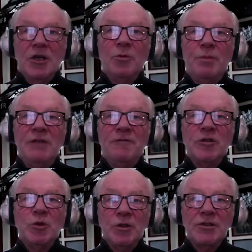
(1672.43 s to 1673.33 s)
Don't be
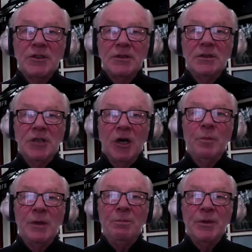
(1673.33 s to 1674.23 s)
fools.
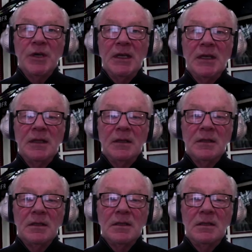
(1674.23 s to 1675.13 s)
Don't be putting
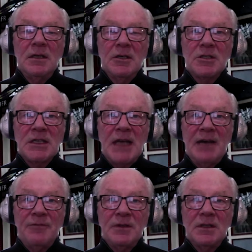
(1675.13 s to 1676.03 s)
you know
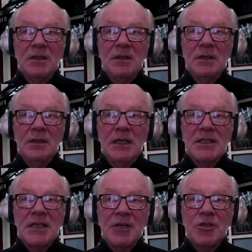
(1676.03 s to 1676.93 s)
staff at the uh,
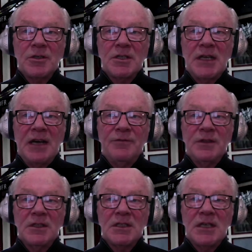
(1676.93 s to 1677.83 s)
essential staff
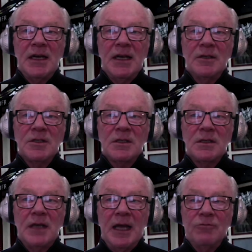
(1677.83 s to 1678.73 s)
at the state house
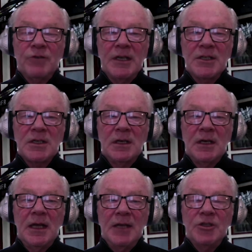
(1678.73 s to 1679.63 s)
at risk,
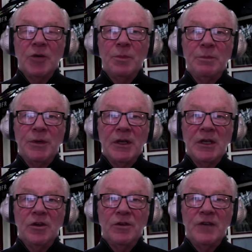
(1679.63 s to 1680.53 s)
and don't be
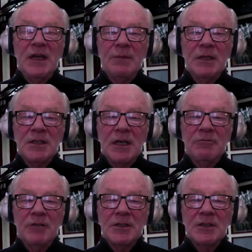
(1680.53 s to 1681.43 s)
putting your families at risk.